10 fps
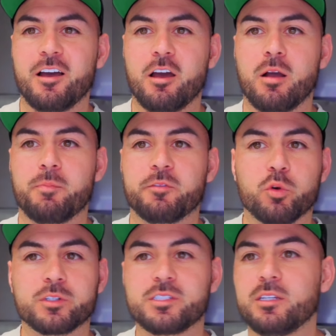
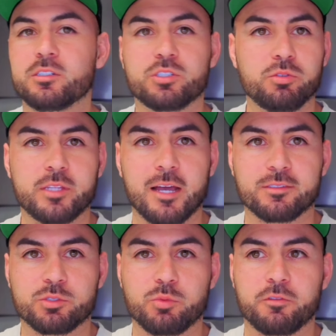14 to
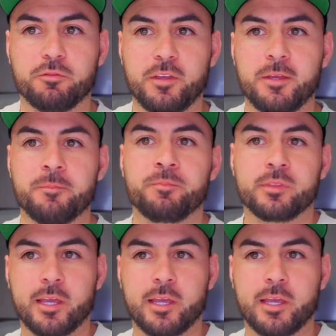2,000 square feet.